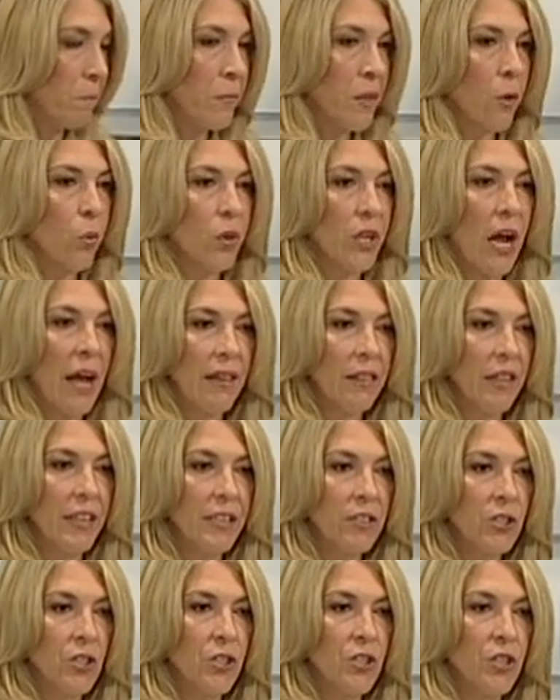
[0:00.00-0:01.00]
What I
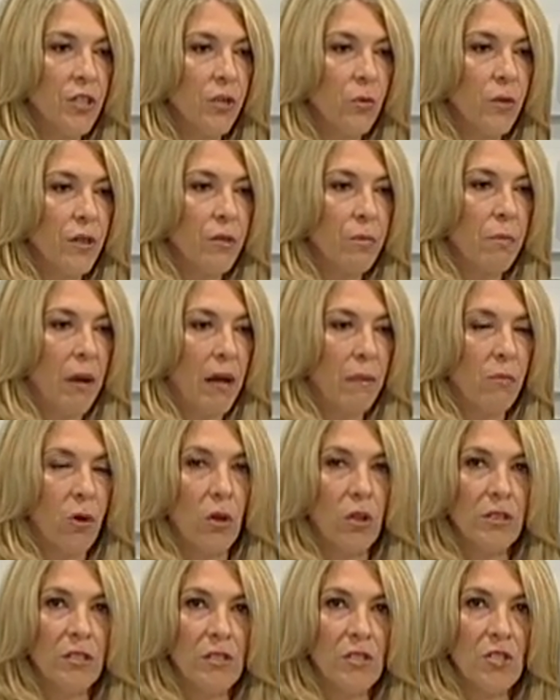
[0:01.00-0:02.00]
like to do with my
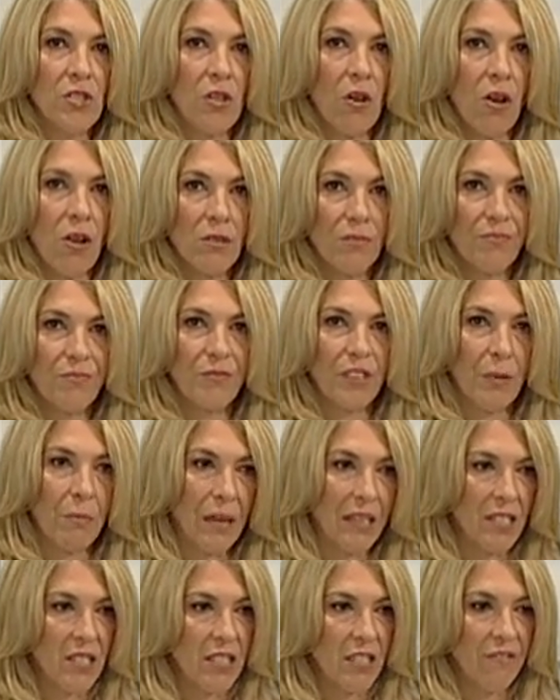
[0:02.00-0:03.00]
Maldon salt,
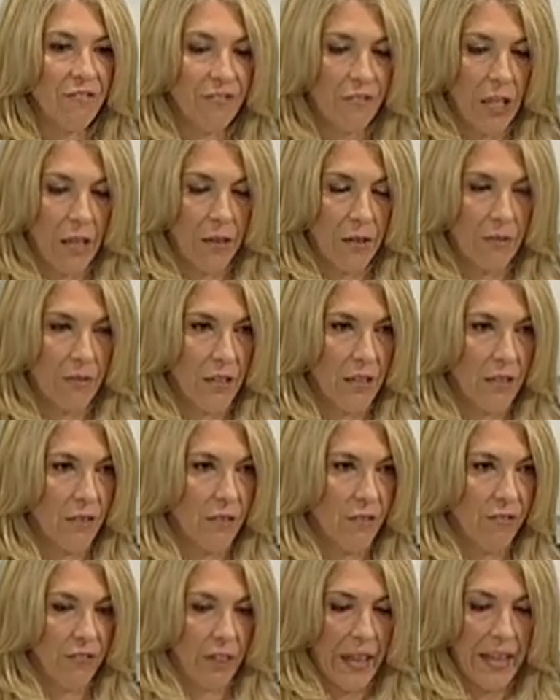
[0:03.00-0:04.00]

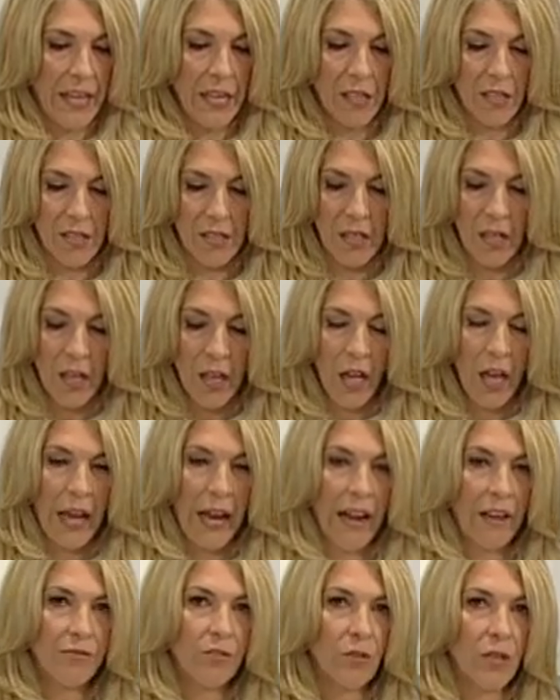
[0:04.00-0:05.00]
the flakes,
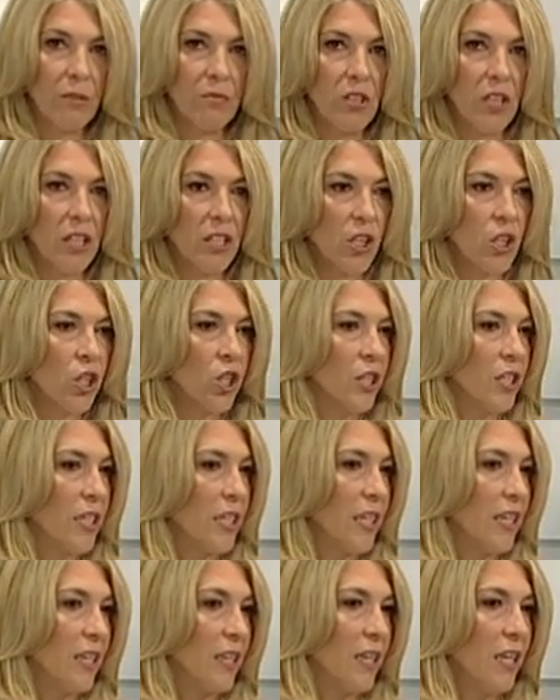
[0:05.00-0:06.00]
after I'm done
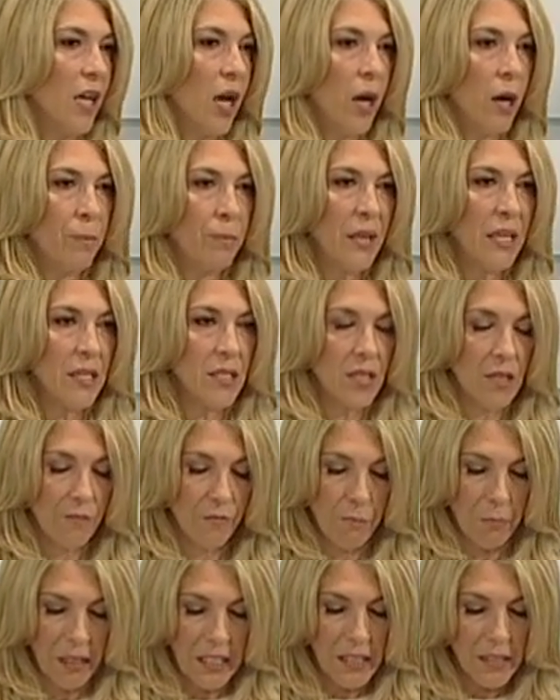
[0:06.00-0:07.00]
cooking a piece of
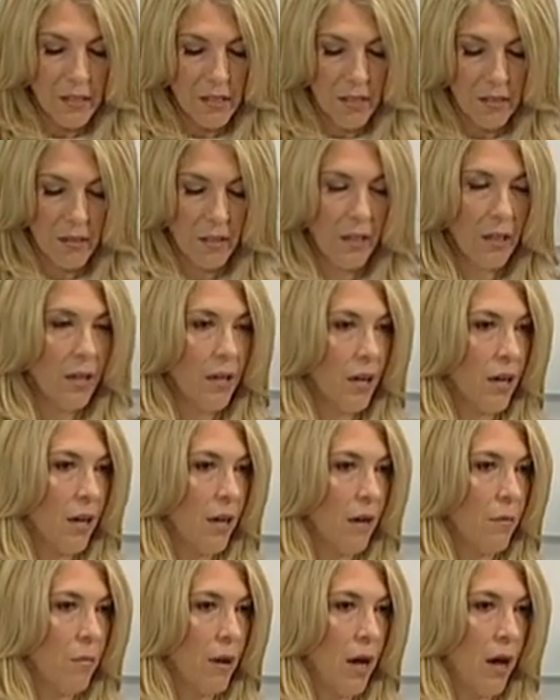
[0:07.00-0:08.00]
meat,
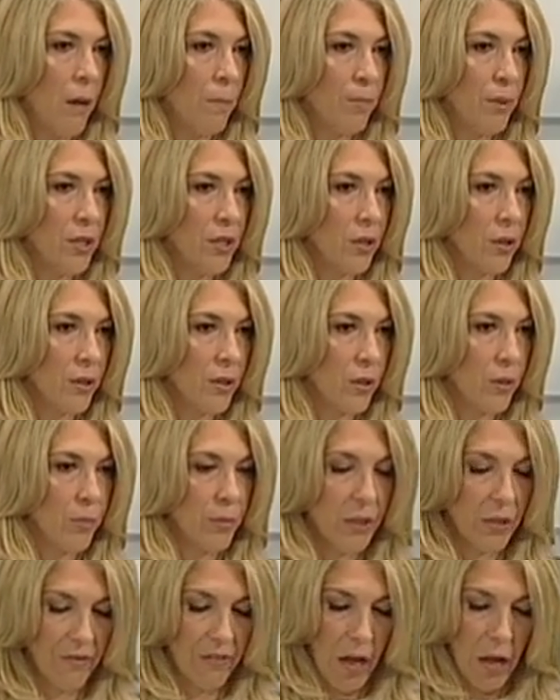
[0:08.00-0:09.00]
I'll put a little
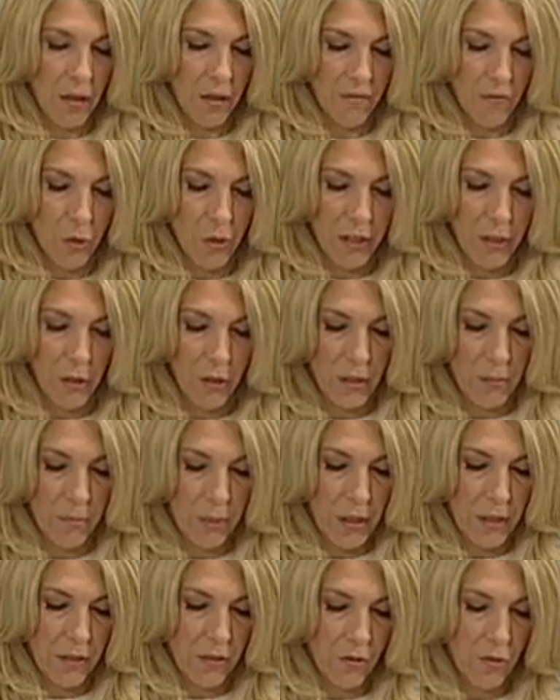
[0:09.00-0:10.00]
bit of olive oil or
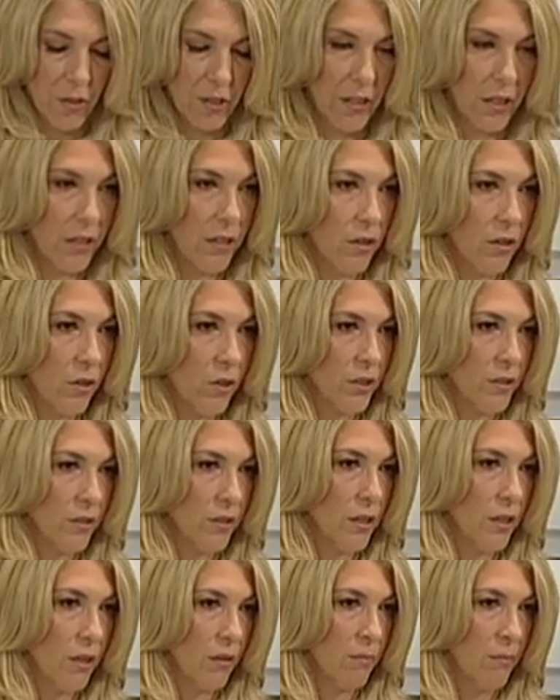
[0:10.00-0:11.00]
butter on
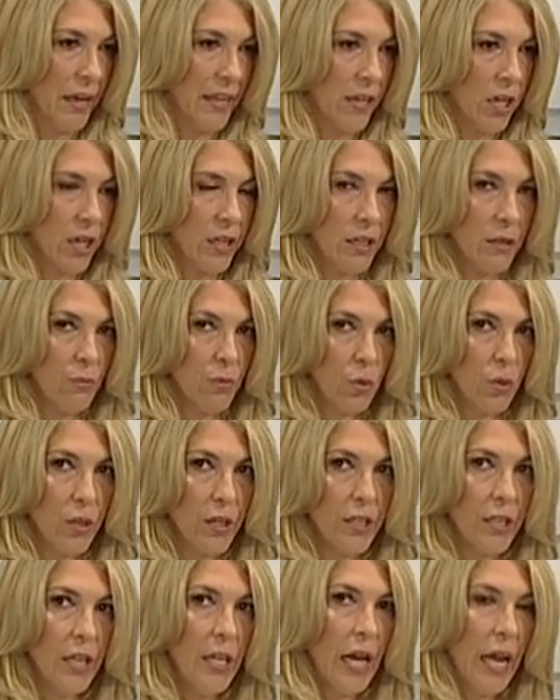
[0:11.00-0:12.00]
my cutting
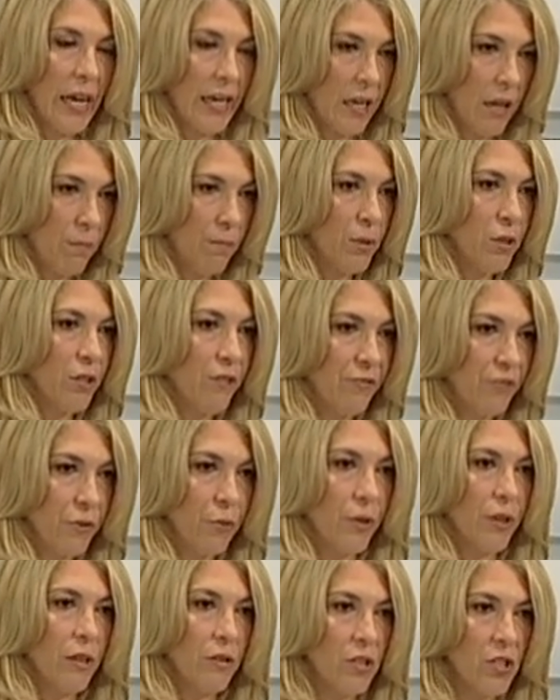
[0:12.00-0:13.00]
board, and I'll put a few
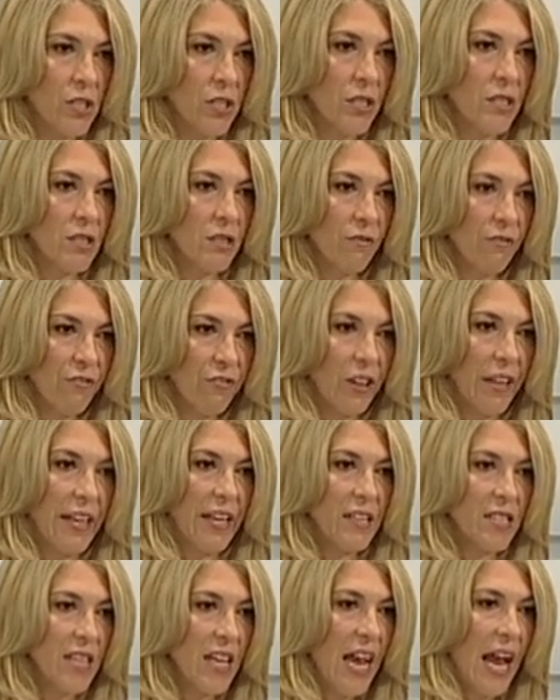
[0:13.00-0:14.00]
of those seasoned
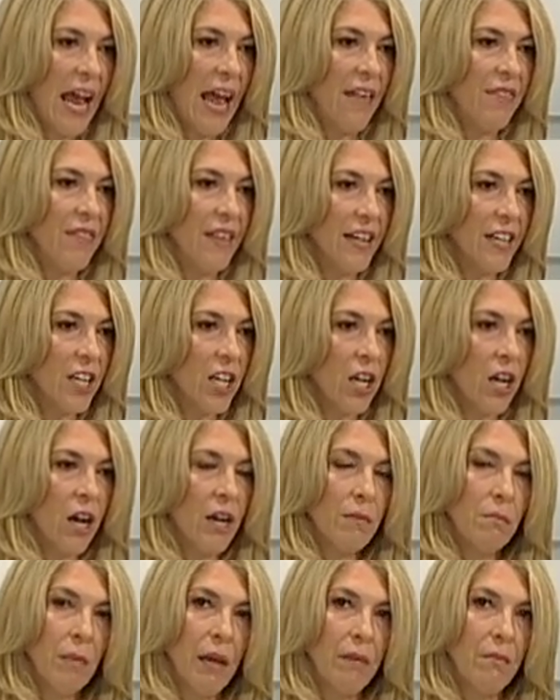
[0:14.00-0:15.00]
flakes and then
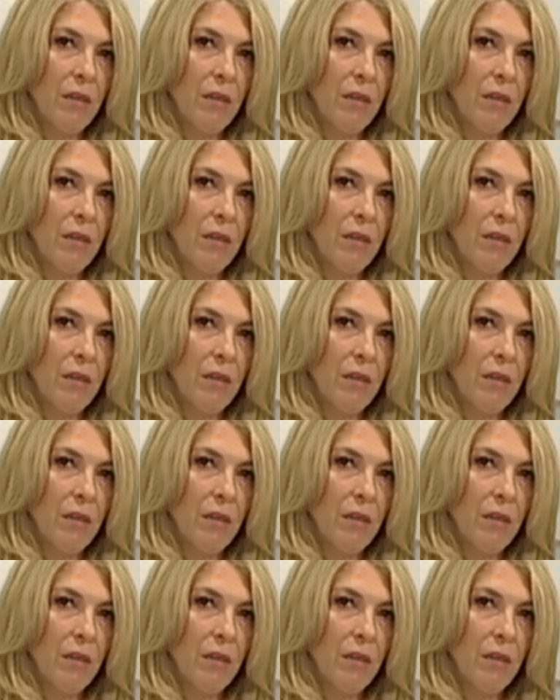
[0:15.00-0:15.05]
cut my